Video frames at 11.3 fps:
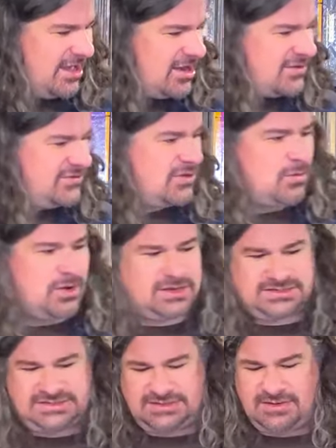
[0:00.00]
It also
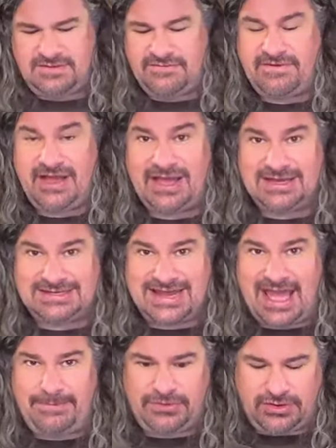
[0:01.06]
works via
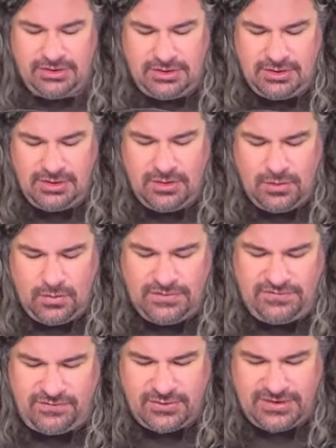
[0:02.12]
adapter with
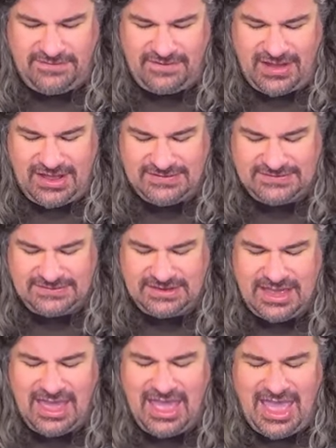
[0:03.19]
45s.
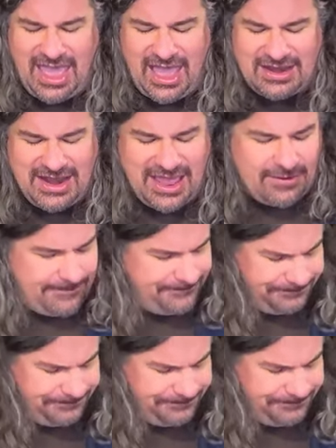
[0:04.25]
Now,